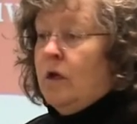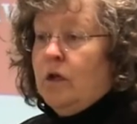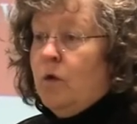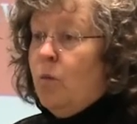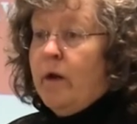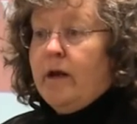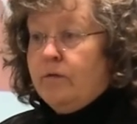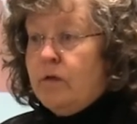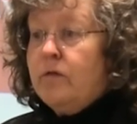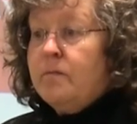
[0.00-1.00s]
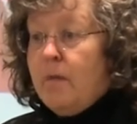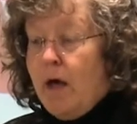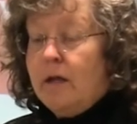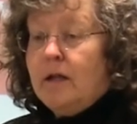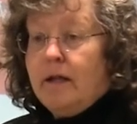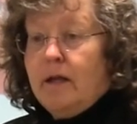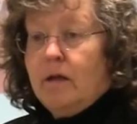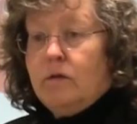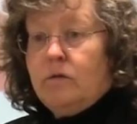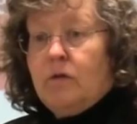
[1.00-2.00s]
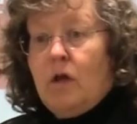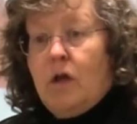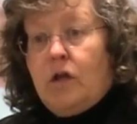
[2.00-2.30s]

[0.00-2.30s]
you know, whatever the model is,